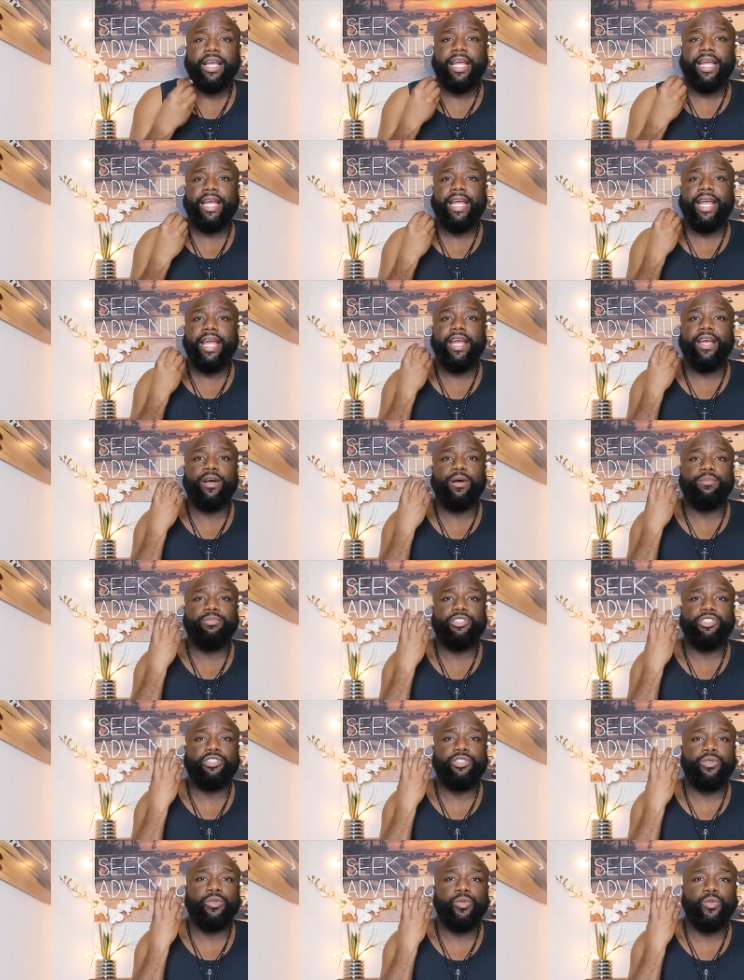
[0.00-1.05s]
It helps
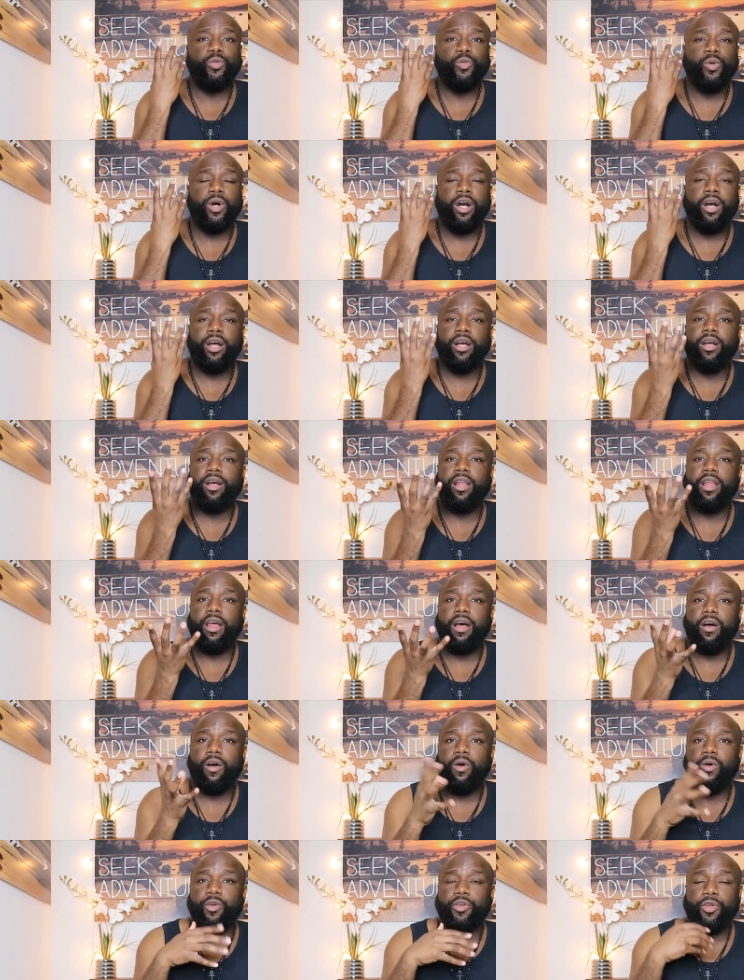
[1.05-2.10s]
to
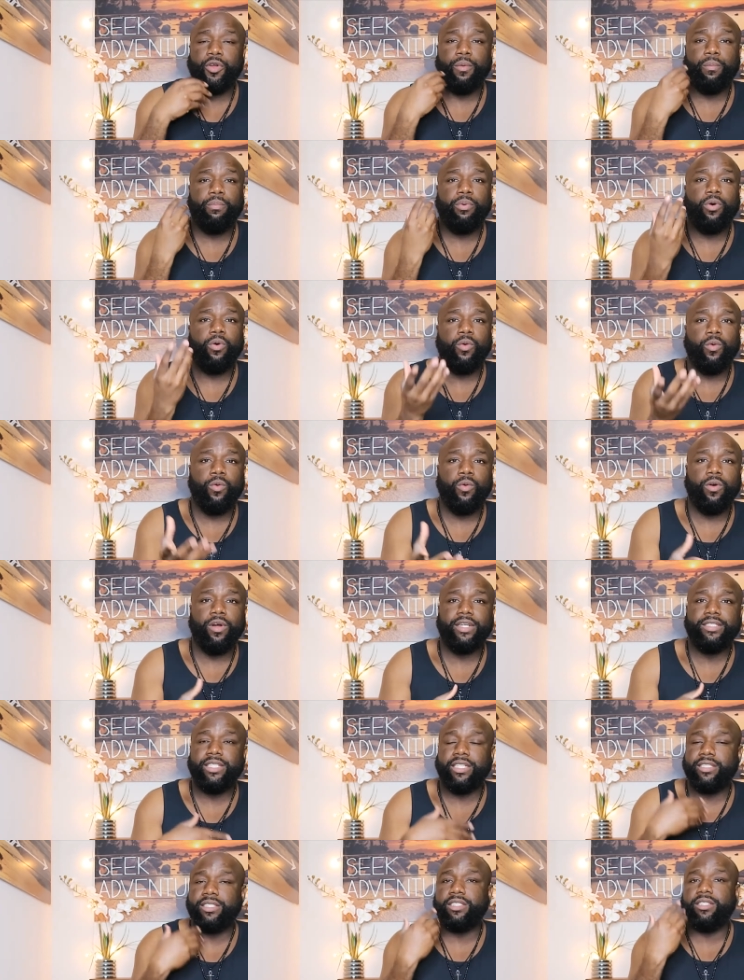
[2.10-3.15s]
unclog your
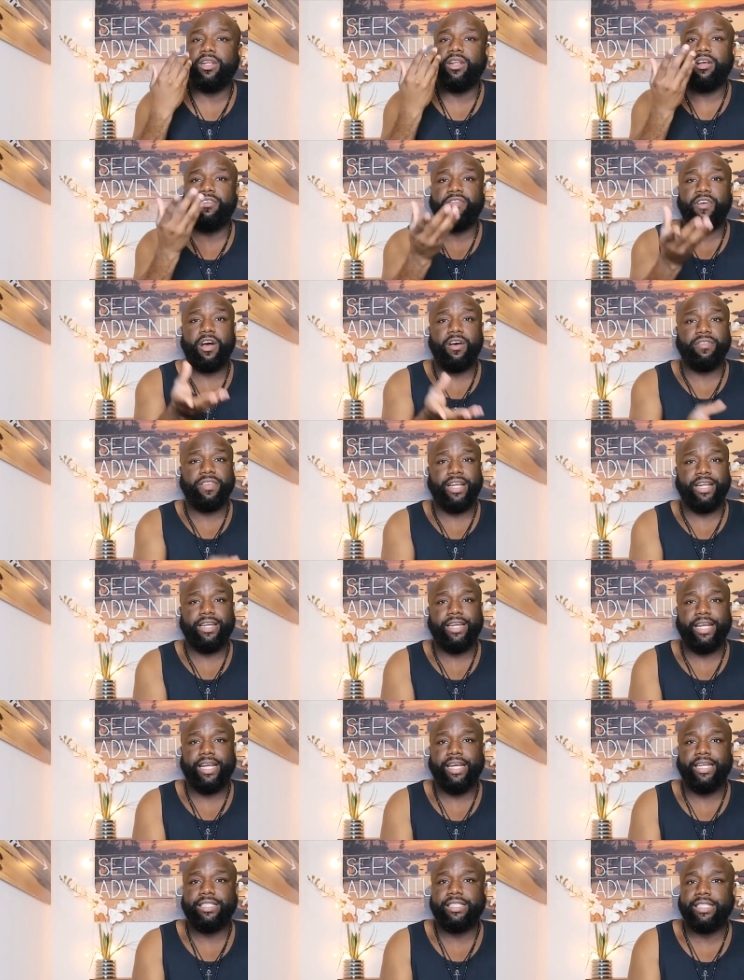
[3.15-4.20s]
pores and slough off that
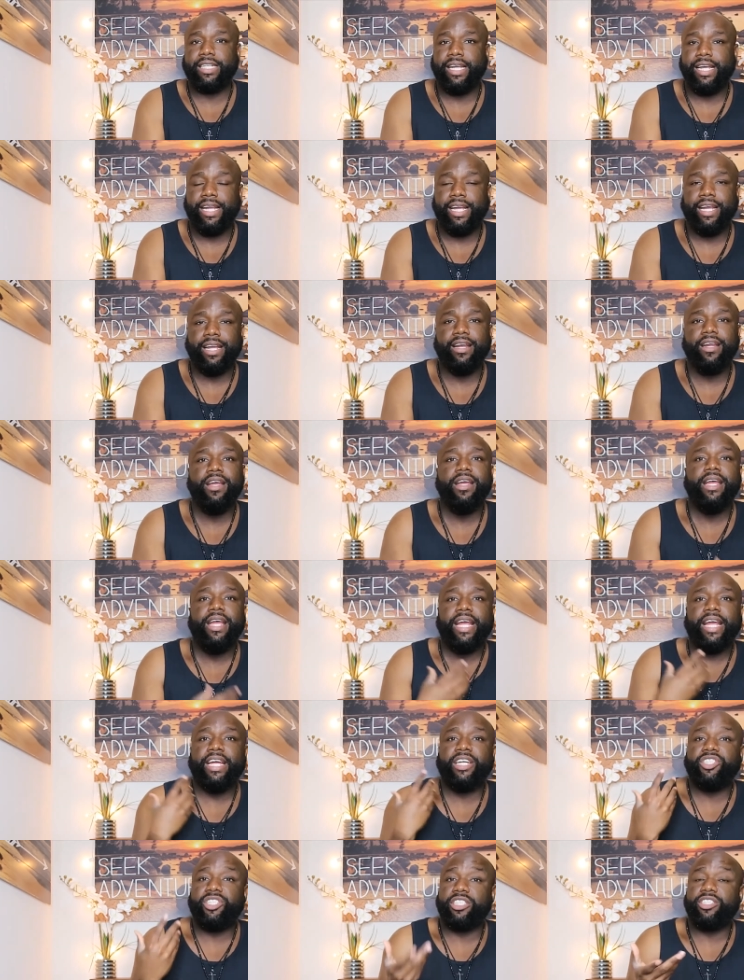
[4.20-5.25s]
dead skin.
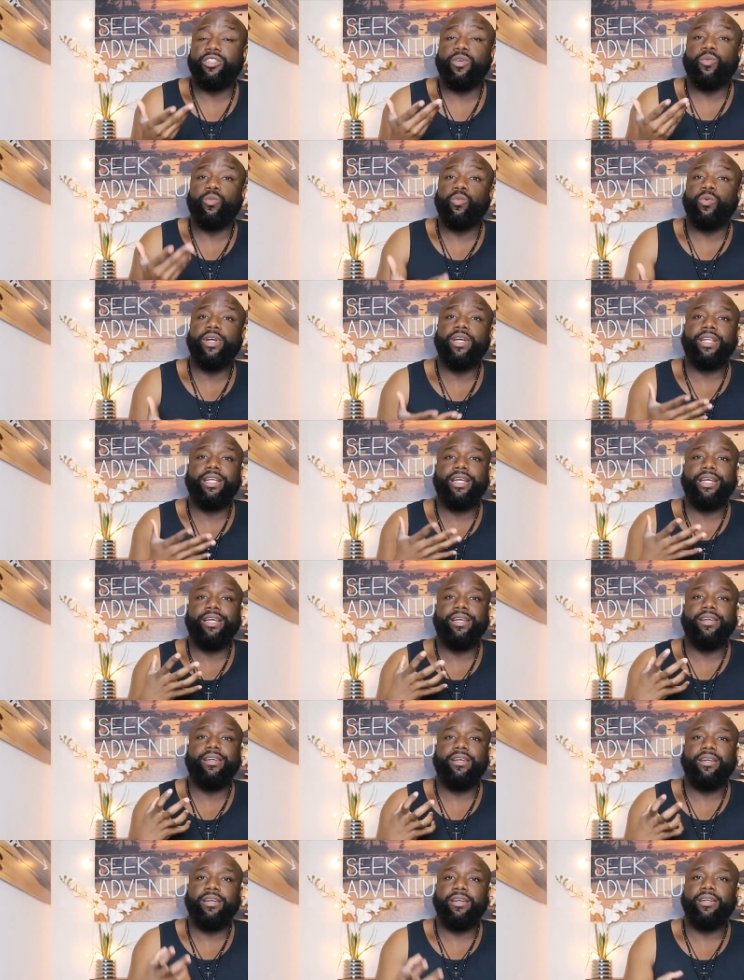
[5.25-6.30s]
It's just a really
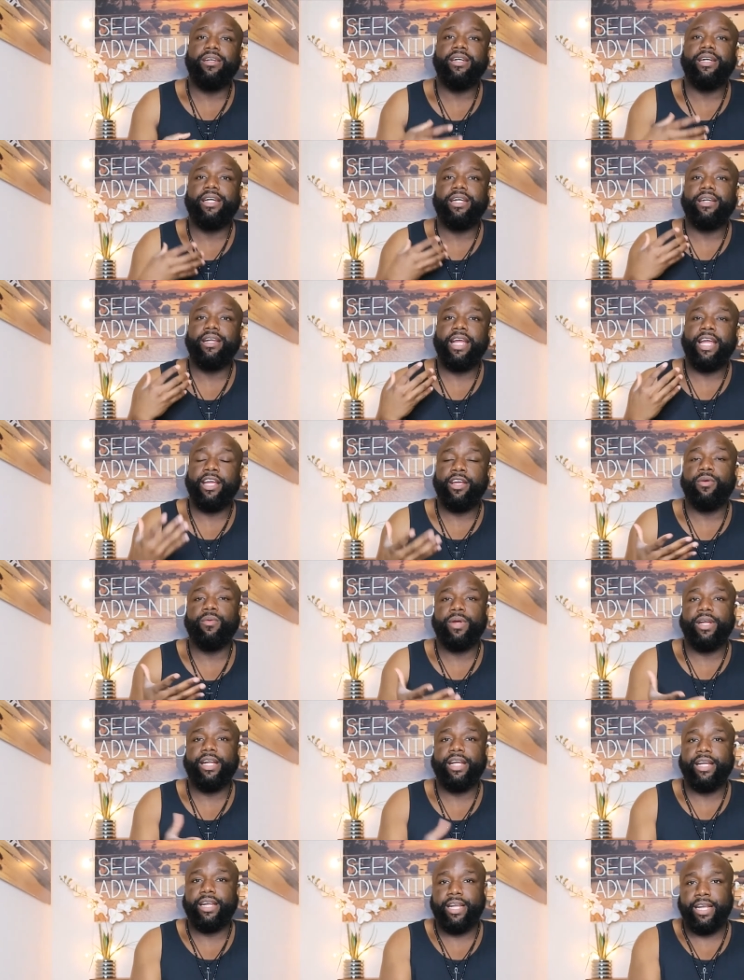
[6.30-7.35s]
good
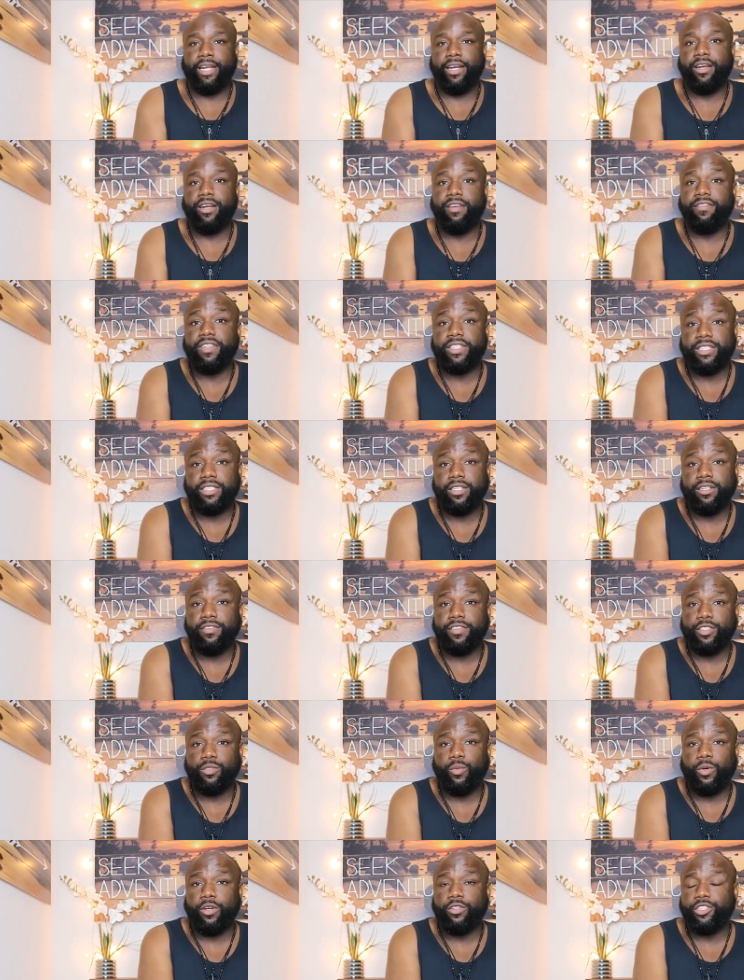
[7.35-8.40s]
ingredient in and of itself
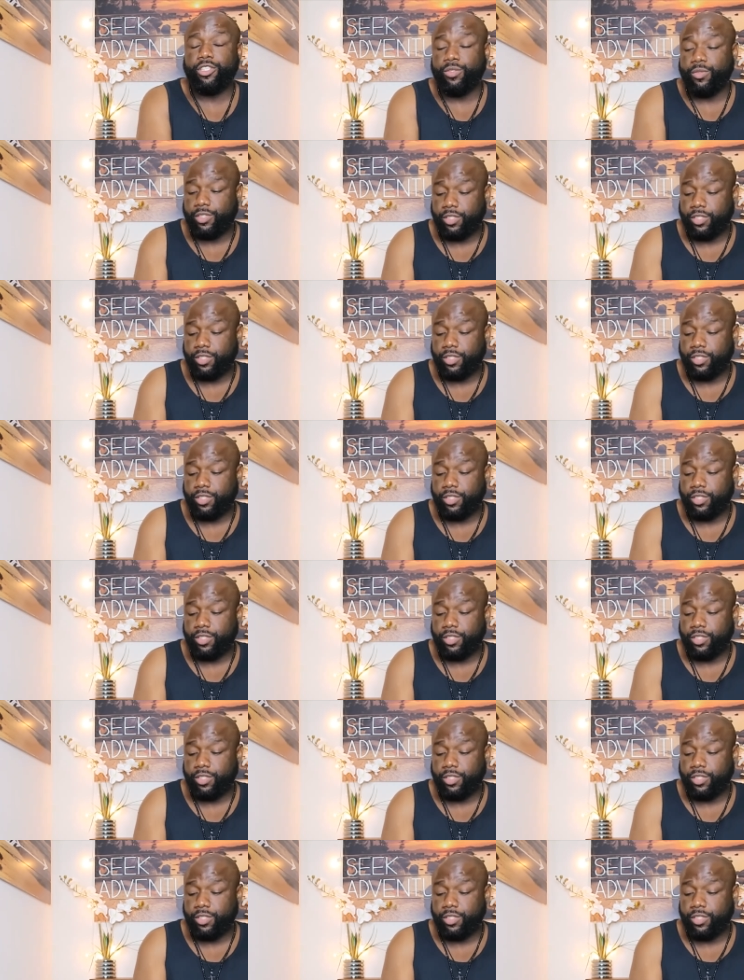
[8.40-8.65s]
as well too.